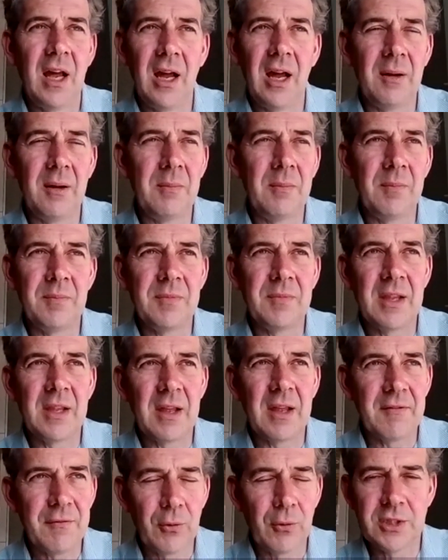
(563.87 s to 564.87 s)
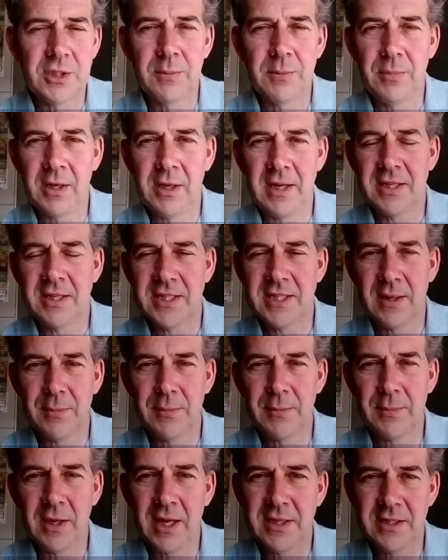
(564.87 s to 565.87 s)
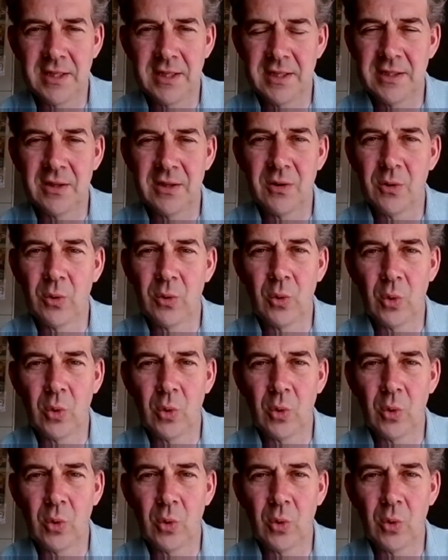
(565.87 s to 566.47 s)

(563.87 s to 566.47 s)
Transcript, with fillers: um, forcibly assimilated,